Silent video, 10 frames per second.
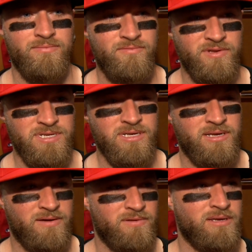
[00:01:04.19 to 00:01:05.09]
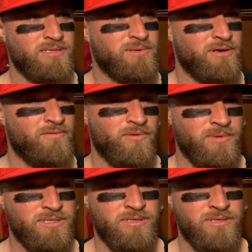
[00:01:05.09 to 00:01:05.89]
and physically and everything's been good for me.